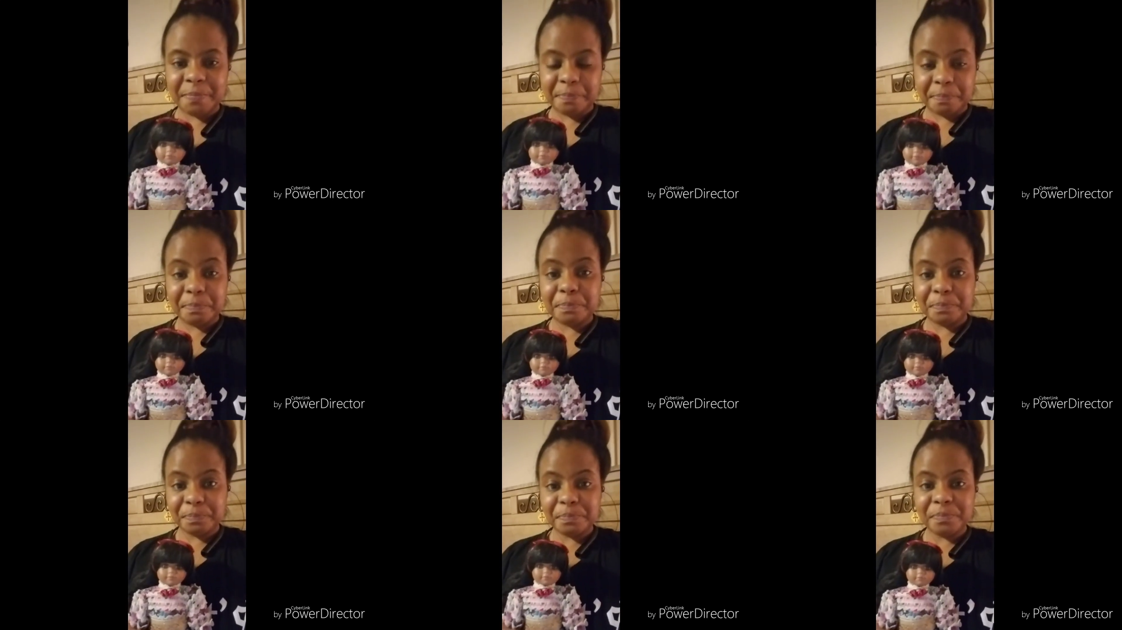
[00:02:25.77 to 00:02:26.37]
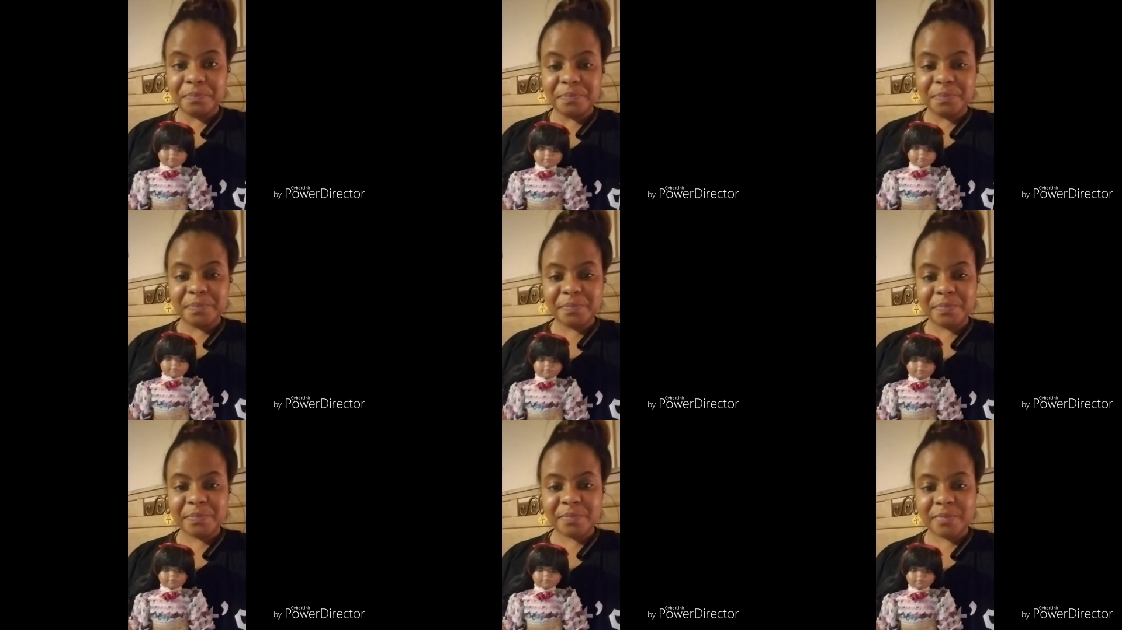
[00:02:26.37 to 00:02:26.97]

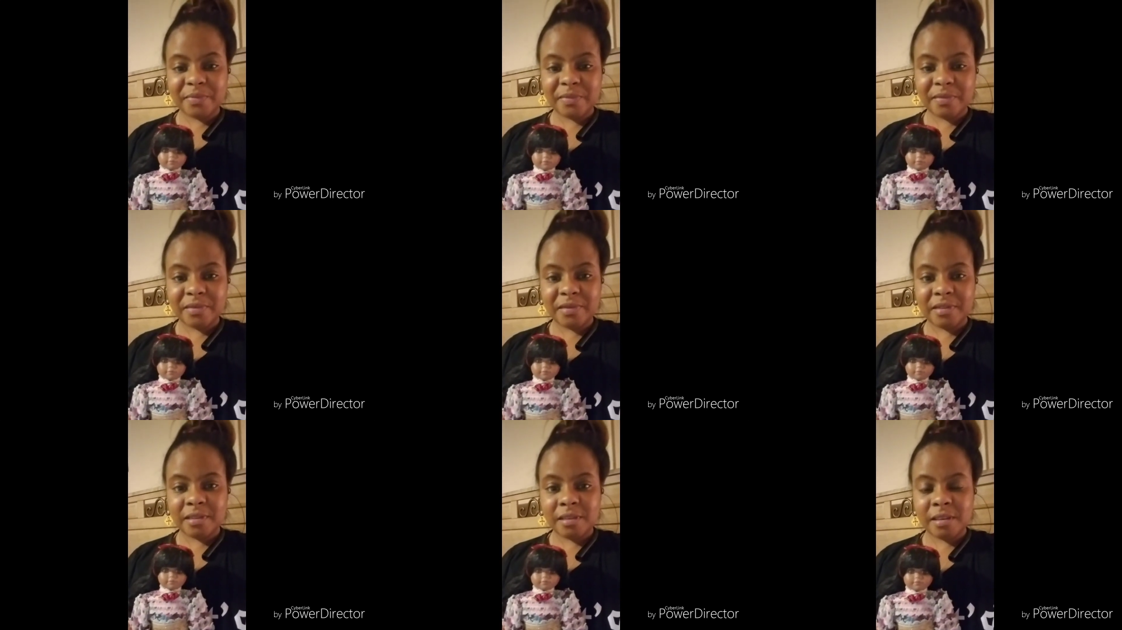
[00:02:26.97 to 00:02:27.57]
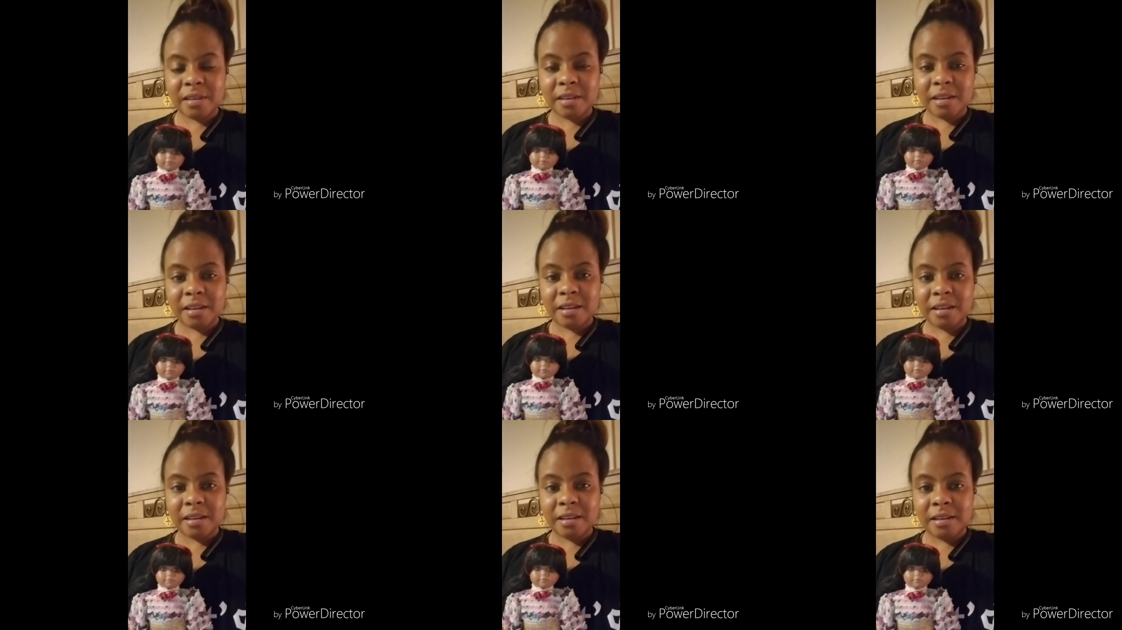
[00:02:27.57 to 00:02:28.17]

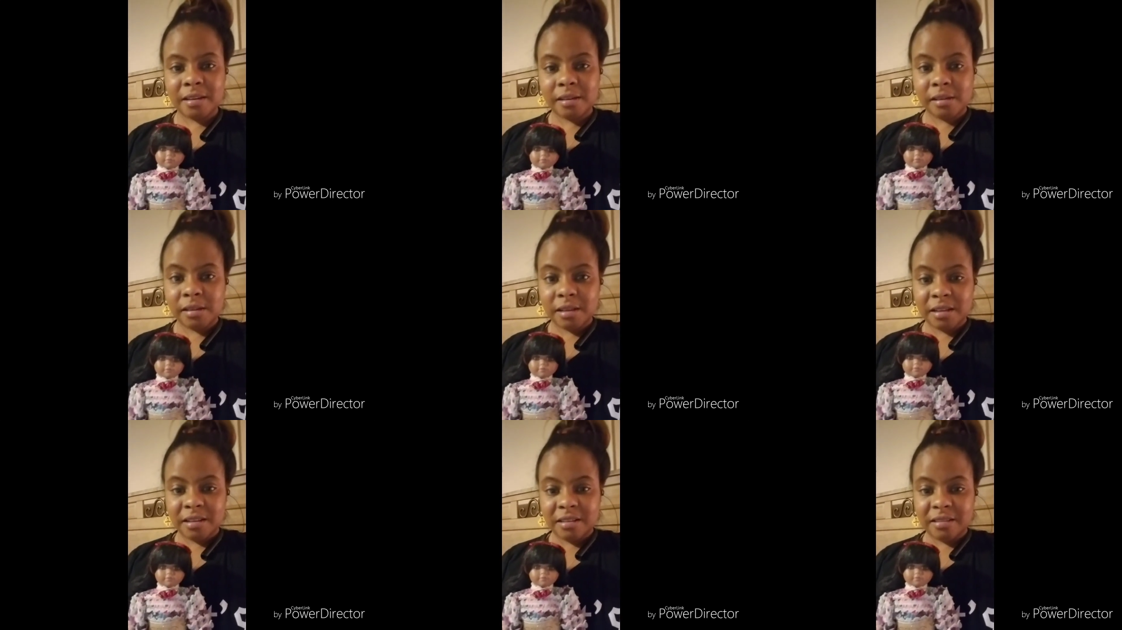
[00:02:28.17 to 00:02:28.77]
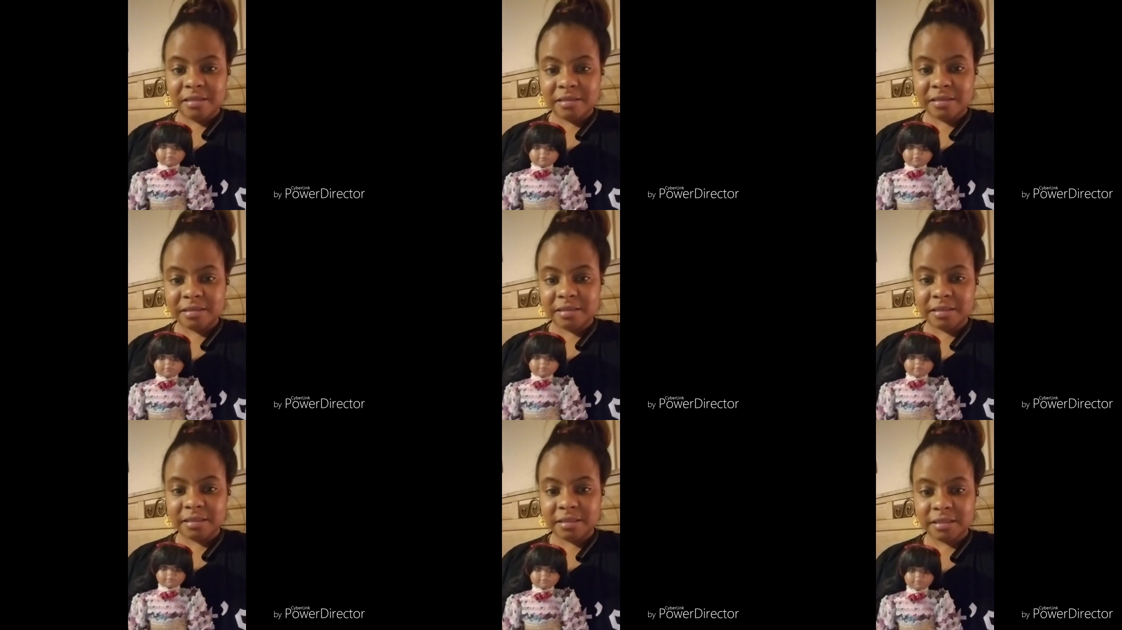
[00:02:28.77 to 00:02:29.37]
Nothing is said.